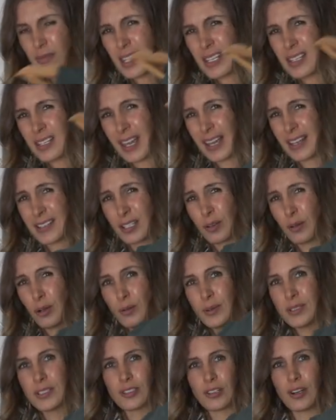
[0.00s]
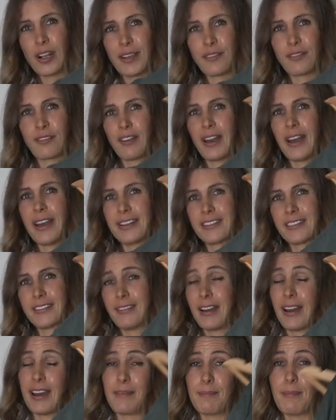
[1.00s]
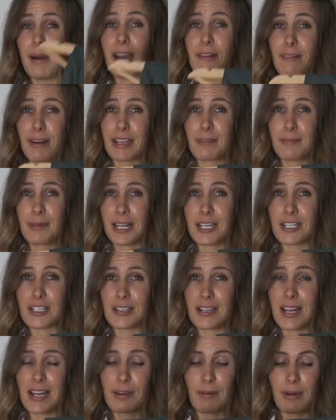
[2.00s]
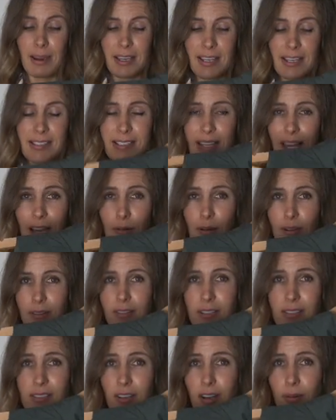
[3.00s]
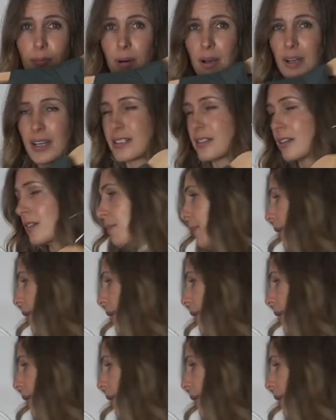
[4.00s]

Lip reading: yeah. So always try and find, in my recommendations anyway, is get one that's got pockets on the